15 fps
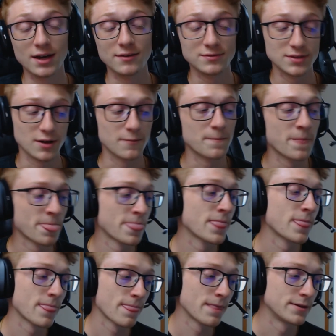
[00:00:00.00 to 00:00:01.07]
So
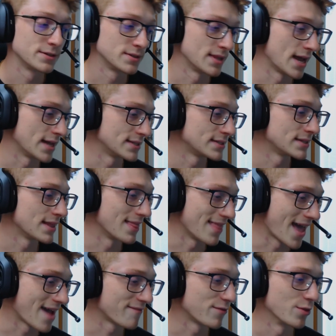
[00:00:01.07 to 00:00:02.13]
that's
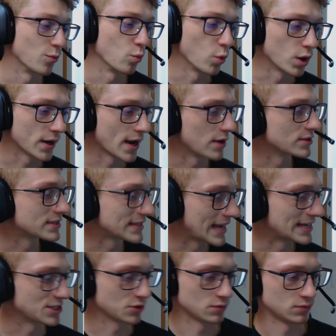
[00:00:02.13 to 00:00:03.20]
that for the workout
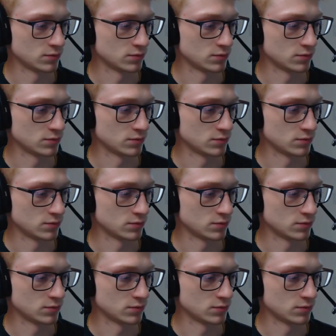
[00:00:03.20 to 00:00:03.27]
schedule.